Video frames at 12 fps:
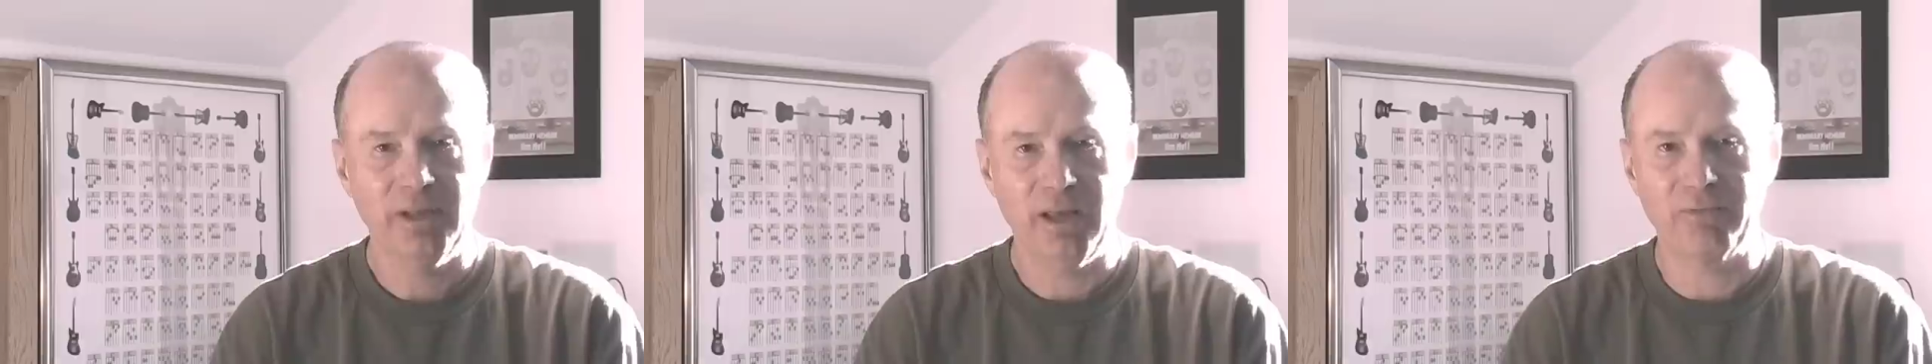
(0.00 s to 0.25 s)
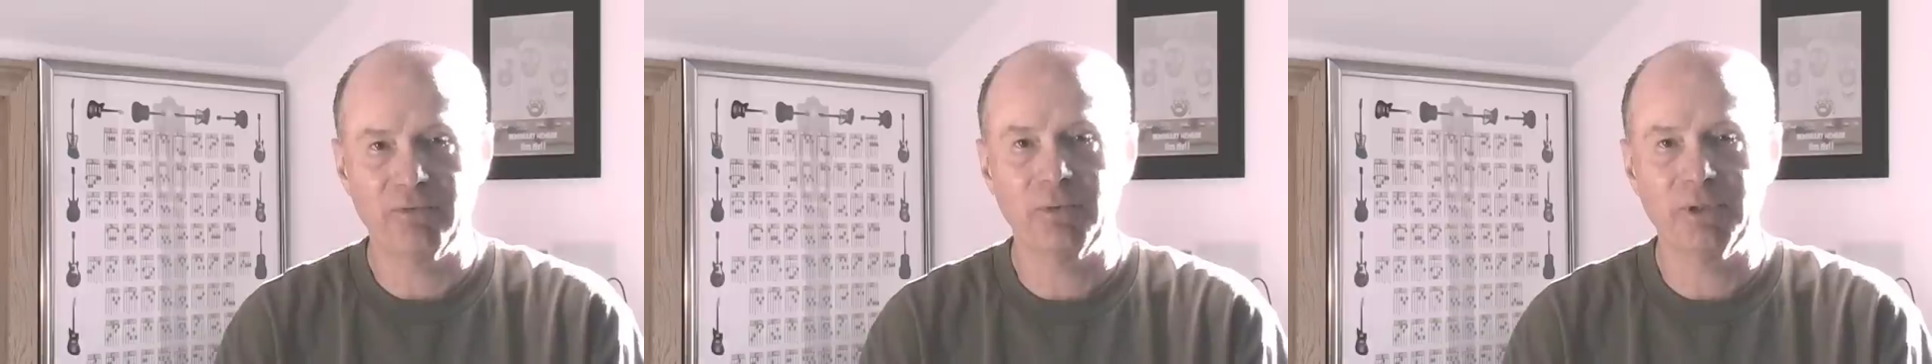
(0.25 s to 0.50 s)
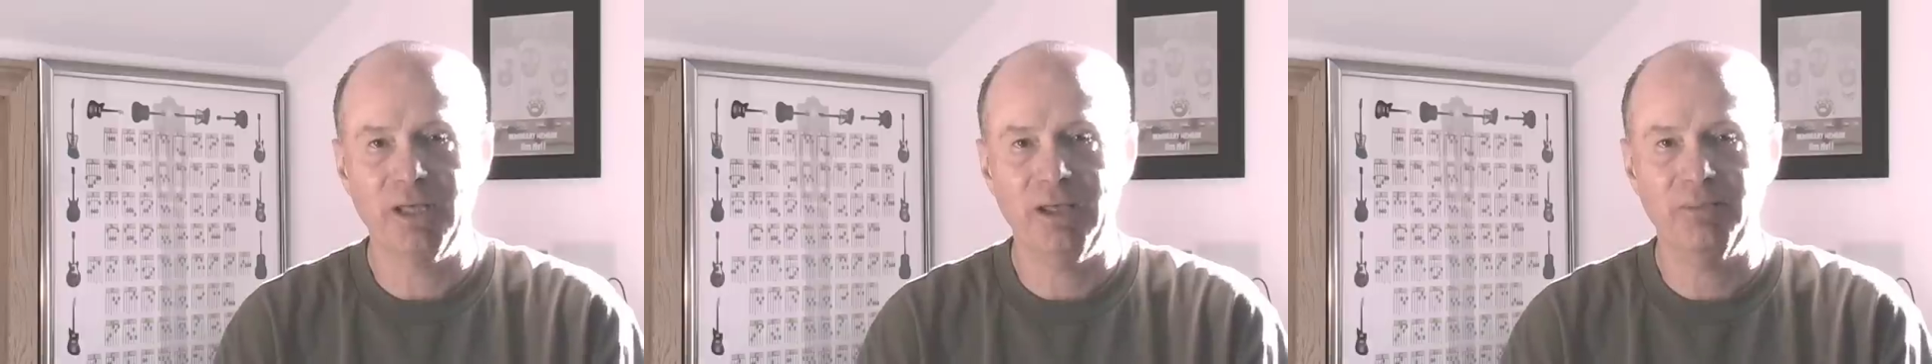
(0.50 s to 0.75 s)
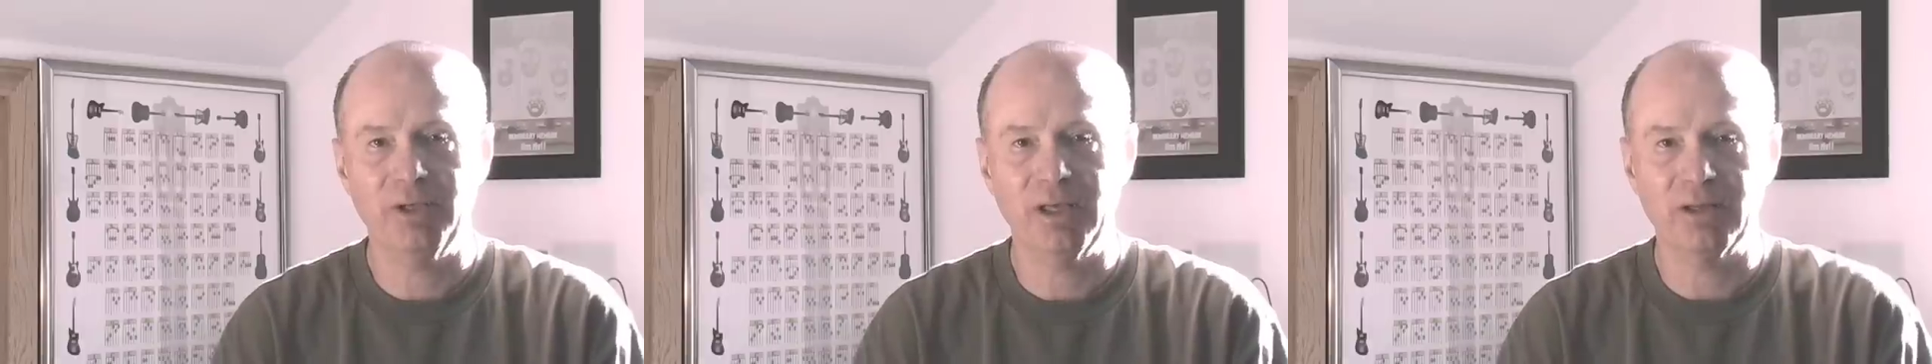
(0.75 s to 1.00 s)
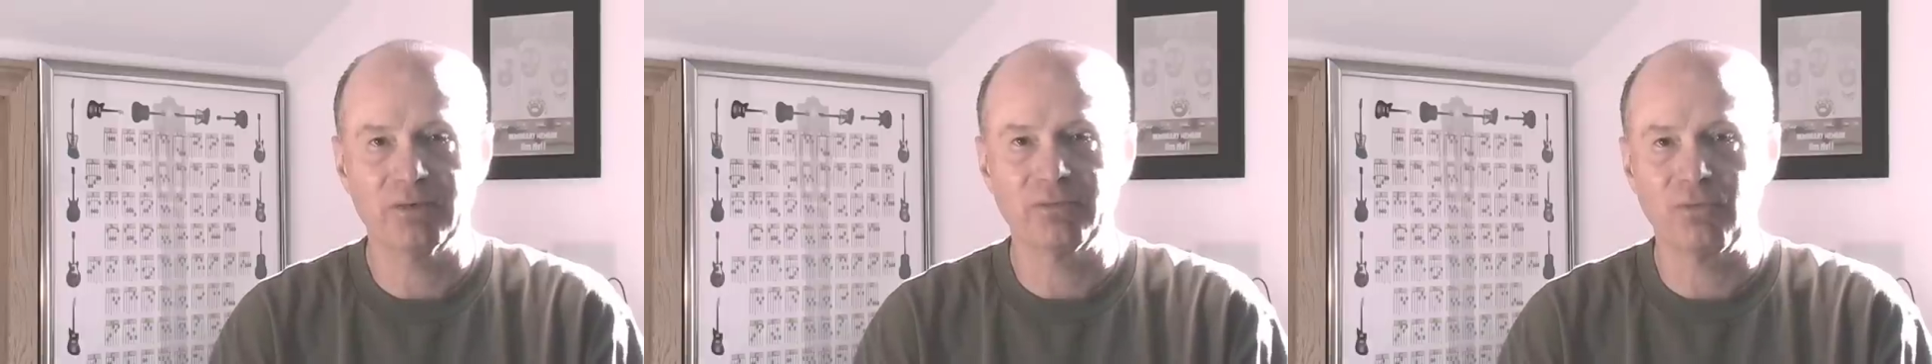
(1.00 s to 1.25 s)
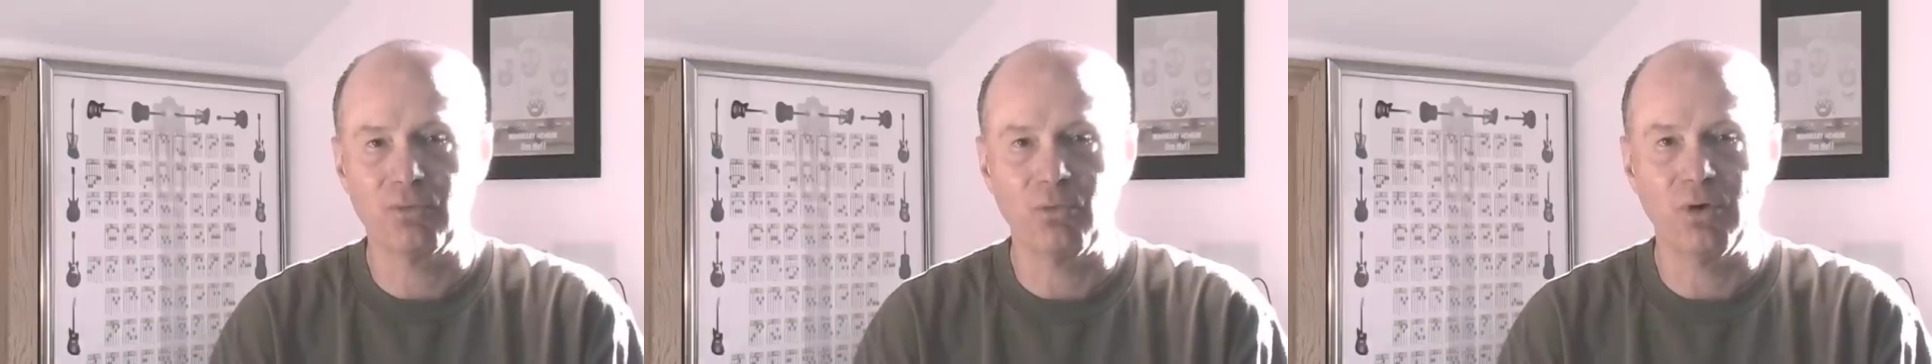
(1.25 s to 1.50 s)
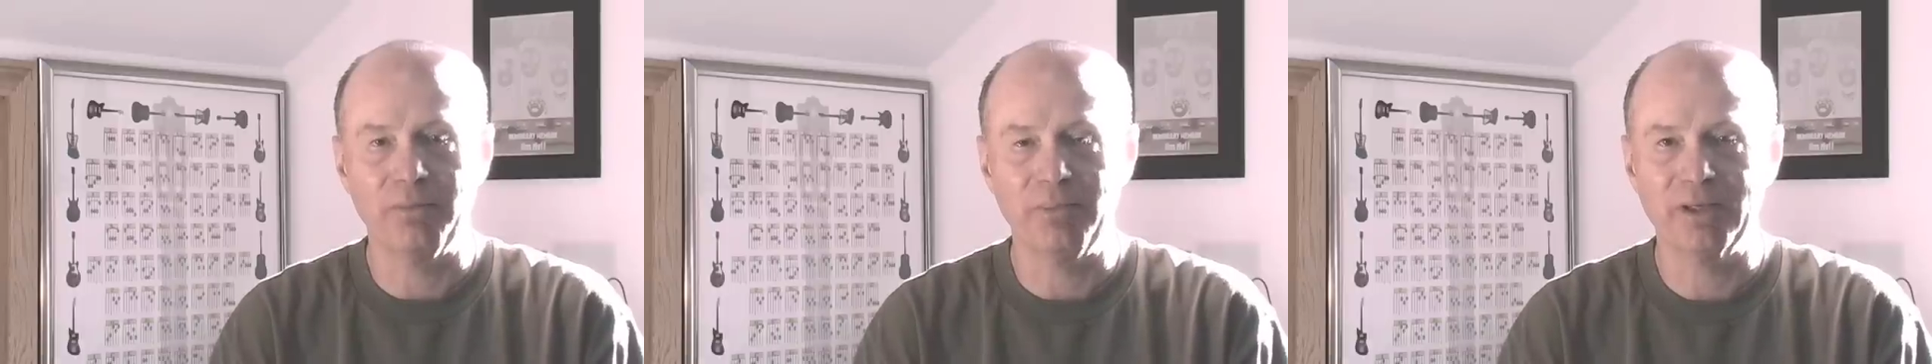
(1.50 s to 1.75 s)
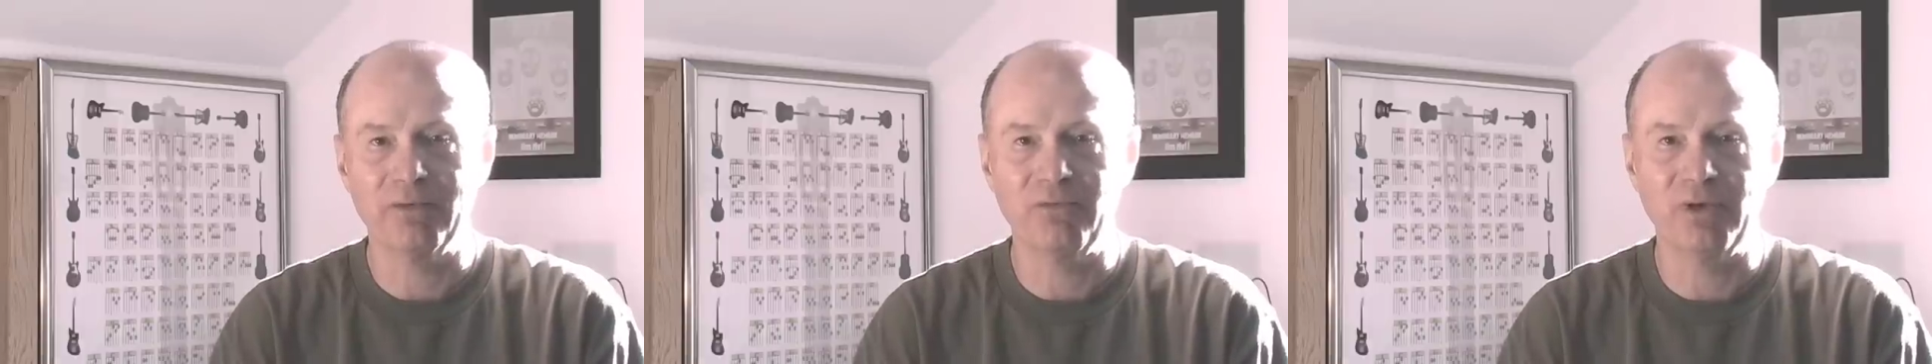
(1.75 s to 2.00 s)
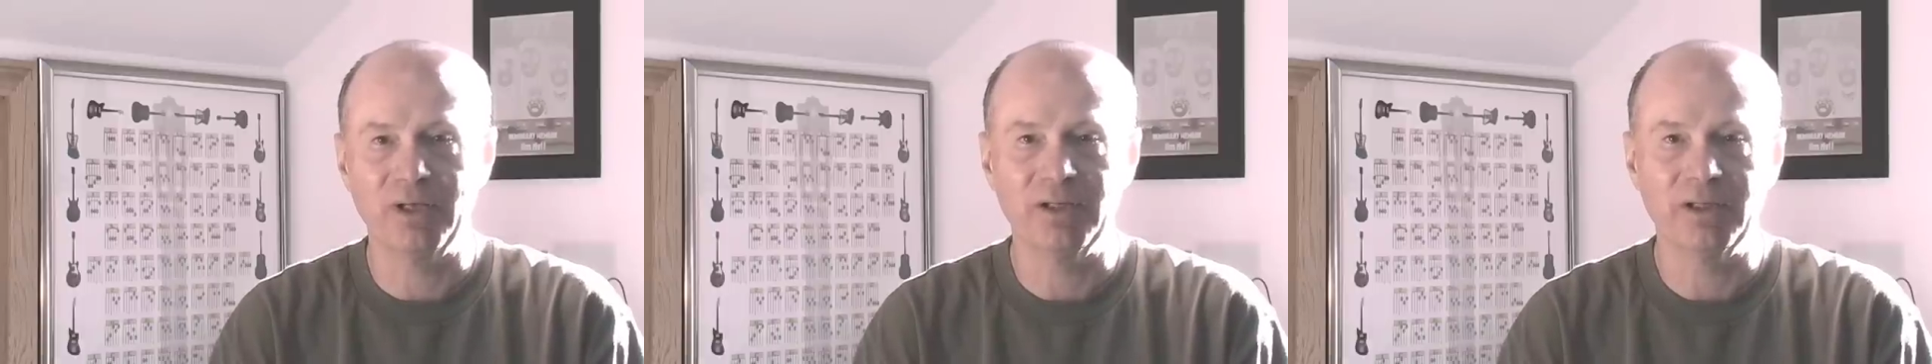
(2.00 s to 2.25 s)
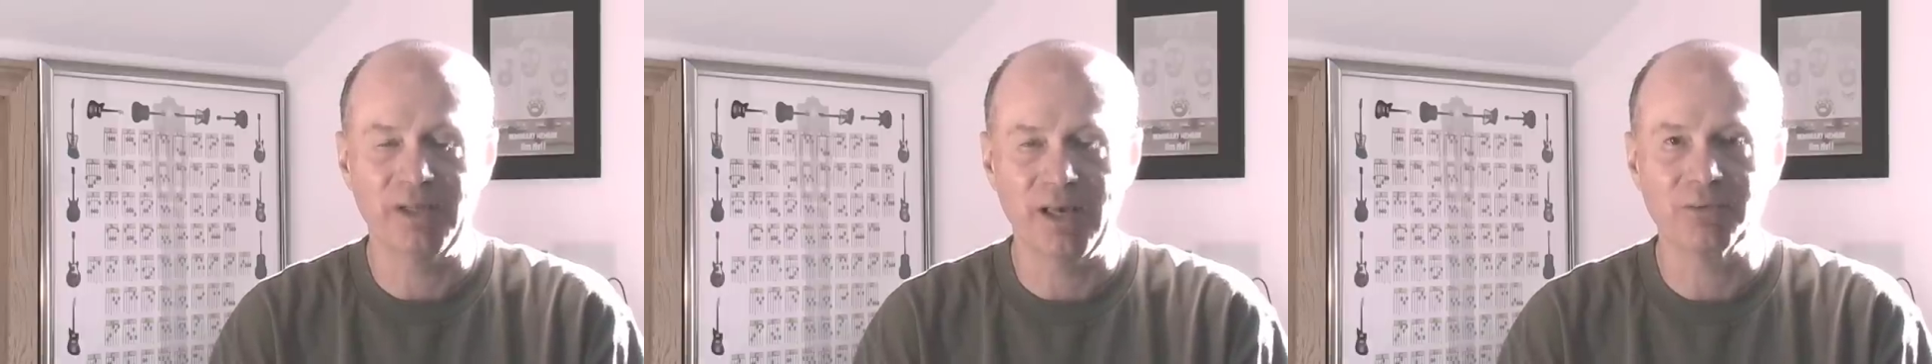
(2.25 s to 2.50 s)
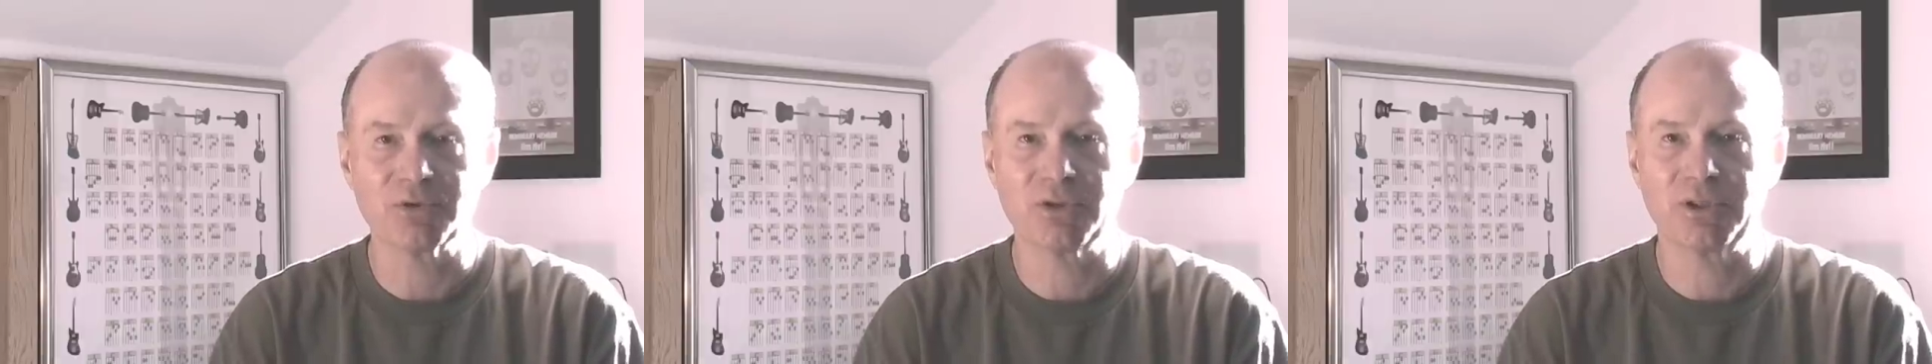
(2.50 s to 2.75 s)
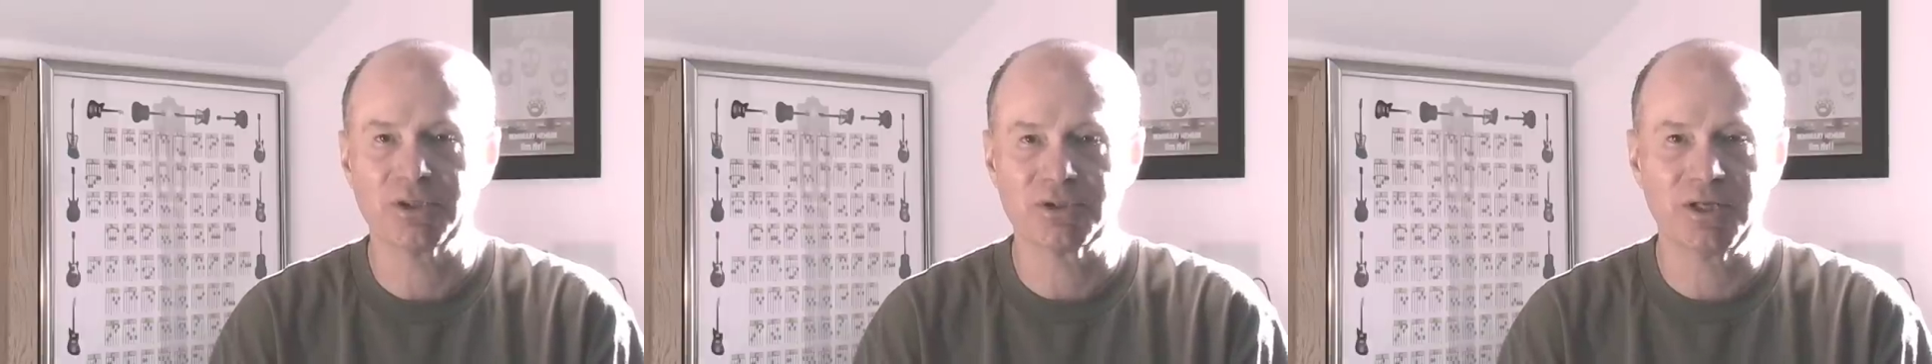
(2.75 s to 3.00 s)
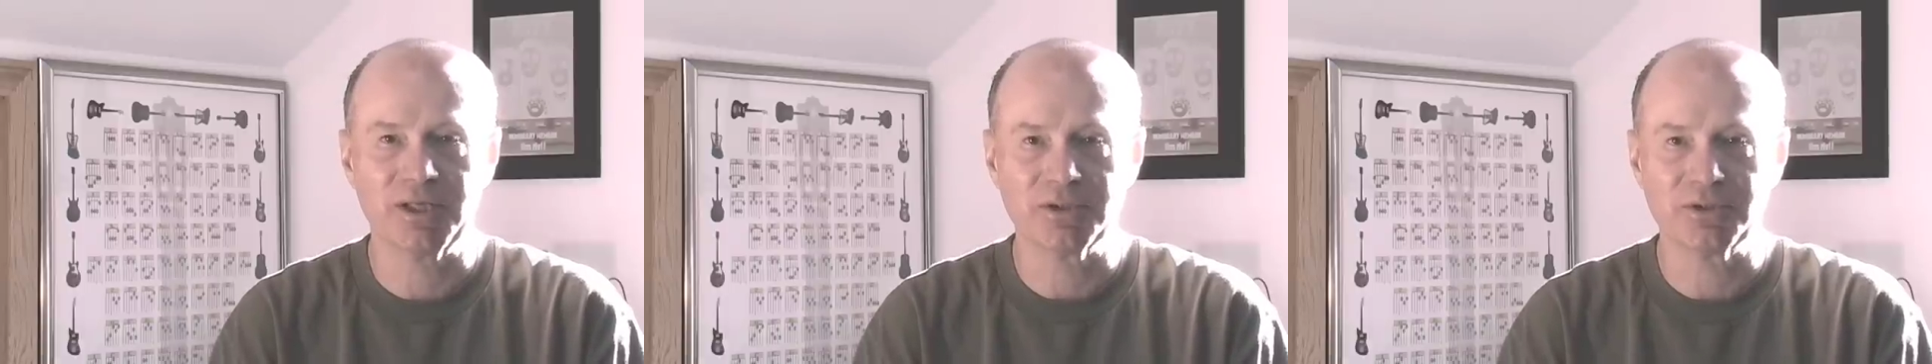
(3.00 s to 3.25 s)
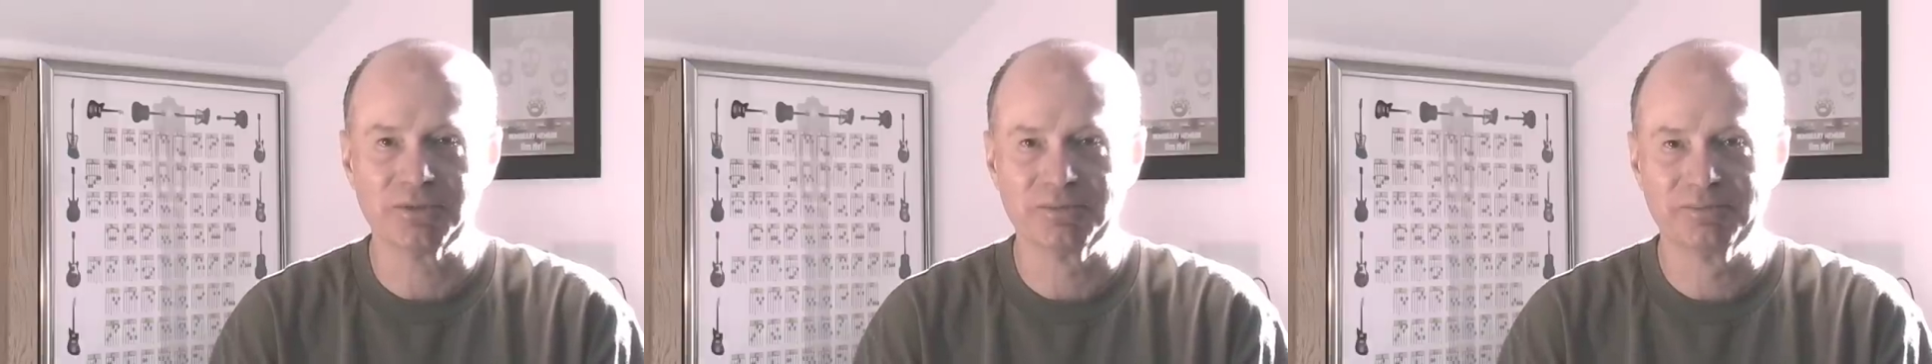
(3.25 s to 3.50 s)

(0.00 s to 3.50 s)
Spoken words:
Everyone came together for one big event, and that was the KISS concert.